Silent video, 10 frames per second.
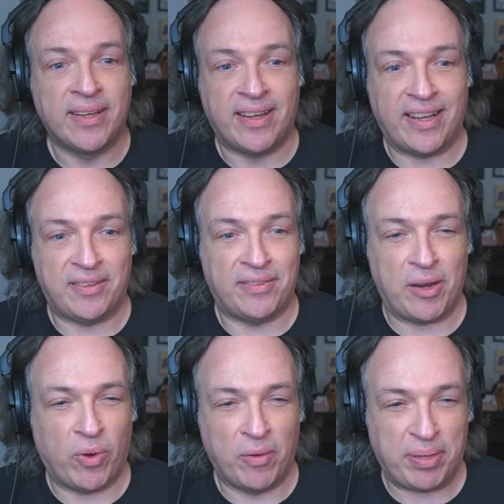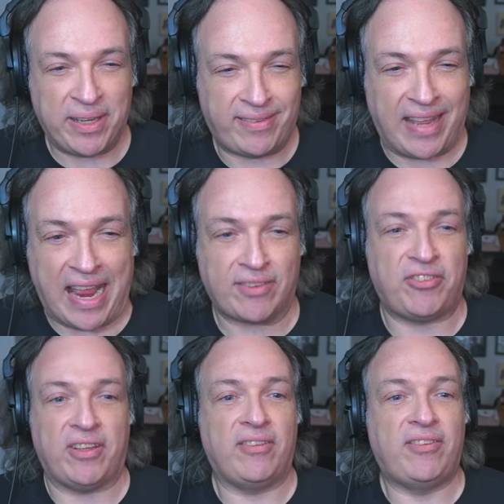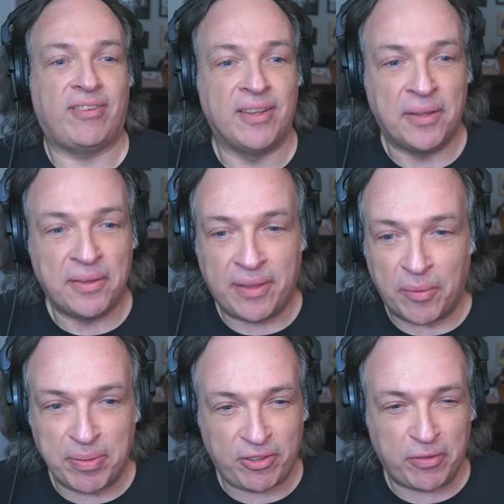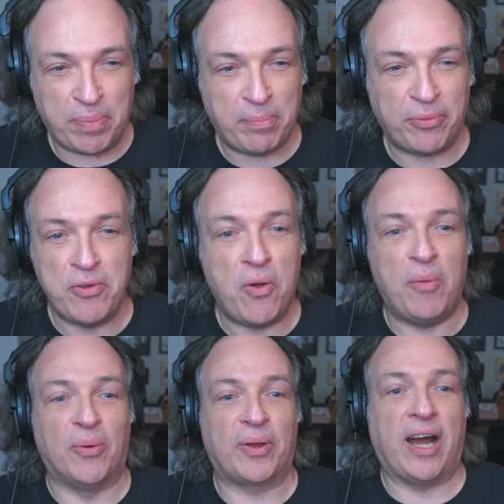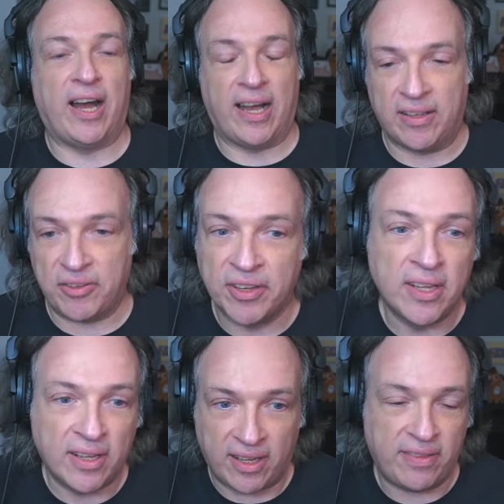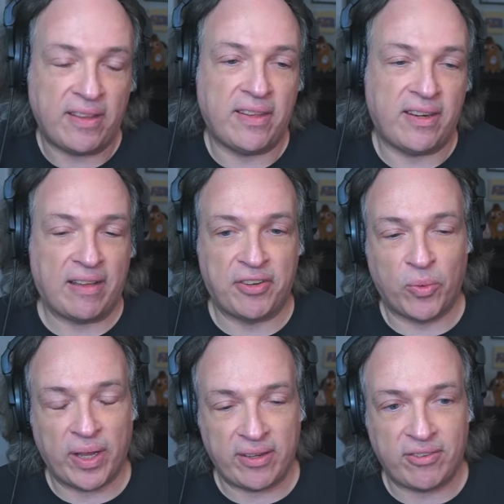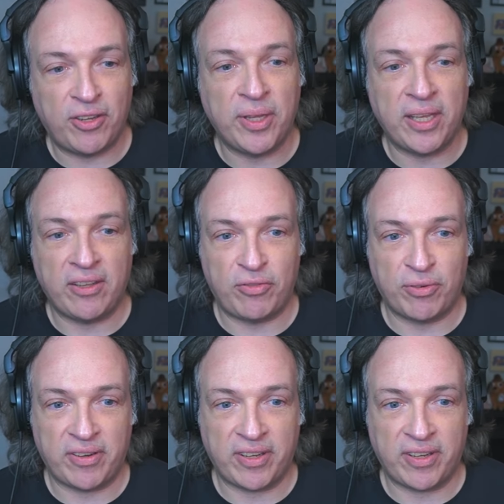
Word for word: and they won't be taxis there'll be just people's normal cars. And then they'd have to wait two years for it to